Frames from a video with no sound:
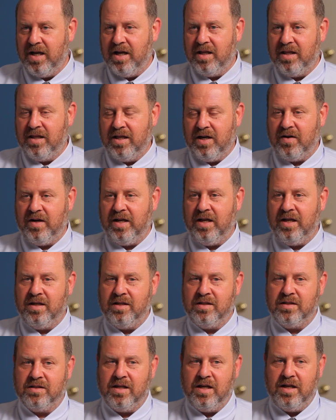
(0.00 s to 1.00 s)
There
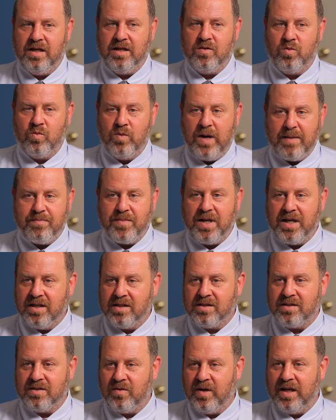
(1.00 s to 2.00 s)
is
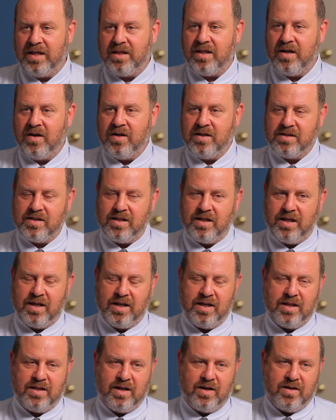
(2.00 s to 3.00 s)
remez, right?
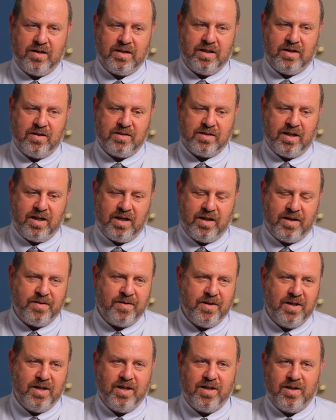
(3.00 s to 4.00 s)
There's a
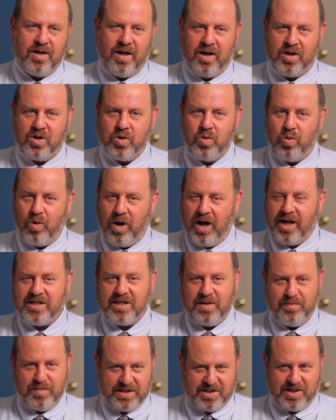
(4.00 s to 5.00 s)

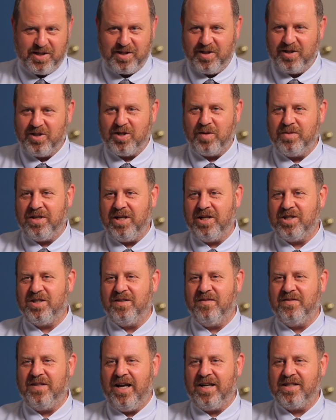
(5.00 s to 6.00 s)
quasi-mystical interpretation
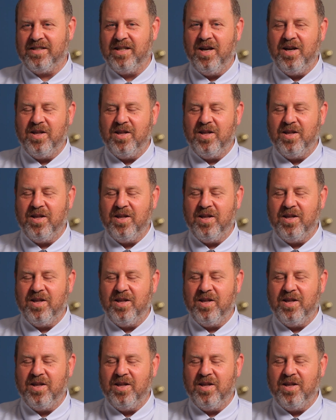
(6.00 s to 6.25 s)
of text.